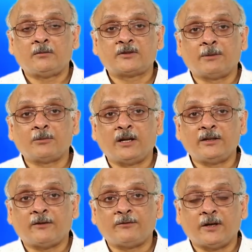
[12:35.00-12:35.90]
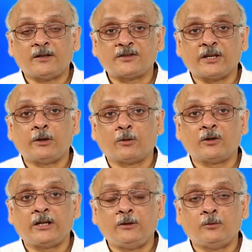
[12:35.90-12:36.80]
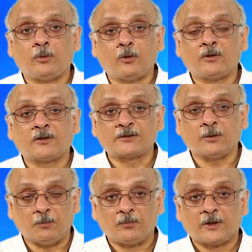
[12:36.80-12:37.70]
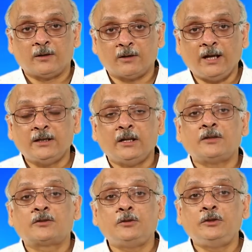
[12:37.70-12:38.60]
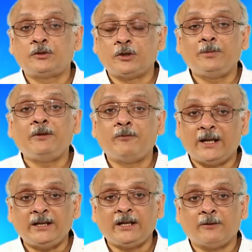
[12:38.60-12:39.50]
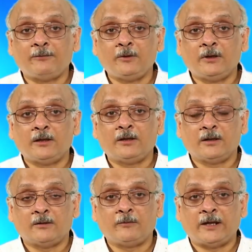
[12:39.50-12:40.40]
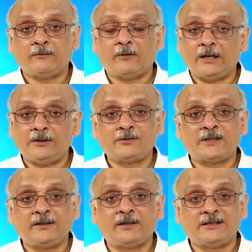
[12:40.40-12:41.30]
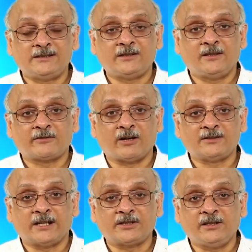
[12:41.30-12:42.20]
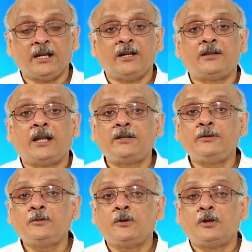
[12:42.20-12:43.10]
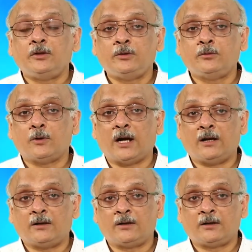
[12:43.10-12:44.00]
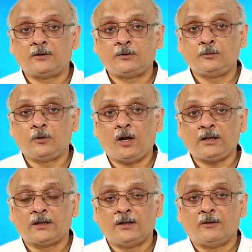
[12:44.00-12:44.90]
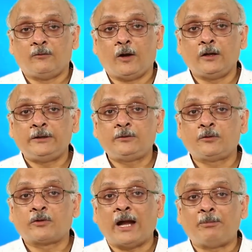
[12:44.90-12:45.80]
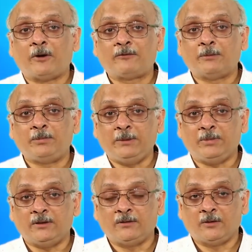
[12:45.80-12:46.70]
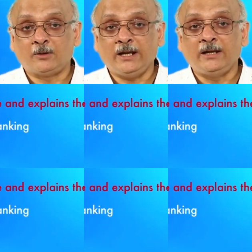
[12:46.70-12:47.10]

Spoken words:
some kind of security loophole or so, right? So you should be very careful while using the digital transaction that you do not fall into trap of the people. Okay.